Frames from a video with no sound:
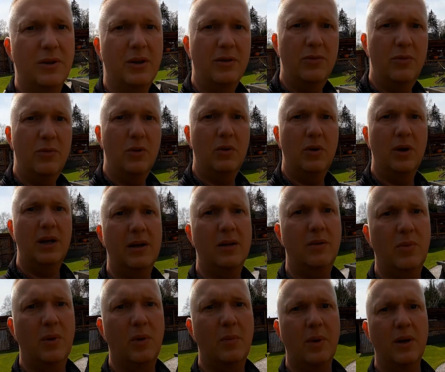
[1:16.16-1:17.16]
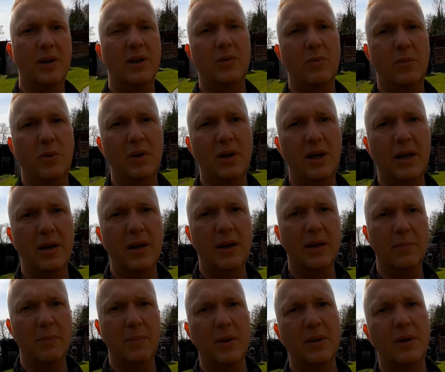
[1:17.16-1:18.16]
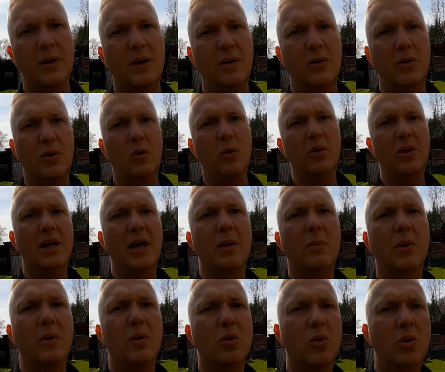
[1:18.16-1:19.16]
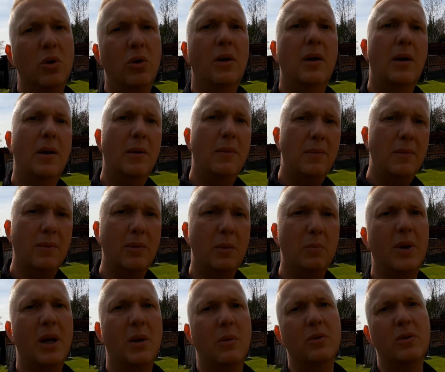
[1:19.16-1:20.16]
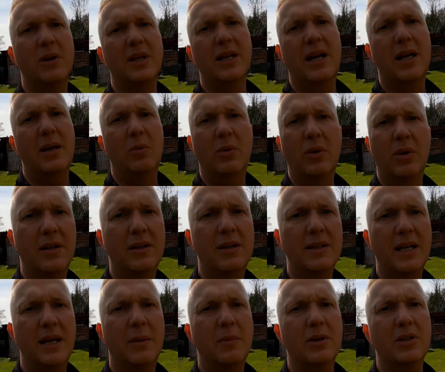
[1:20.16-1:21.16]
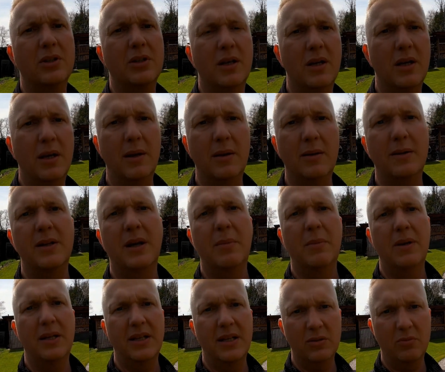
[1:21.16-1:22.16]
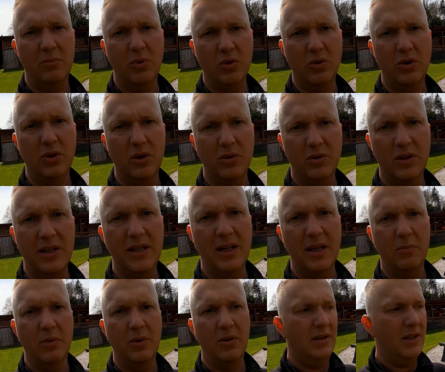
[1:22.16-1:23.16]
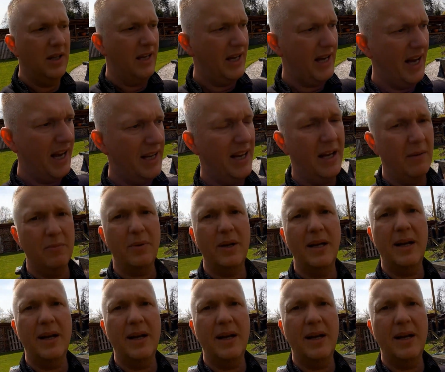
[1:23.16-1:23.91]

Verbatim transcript: is full and the robot is working, but the control cable or the boundary cable is damaged. Something is broken on the cables. I have my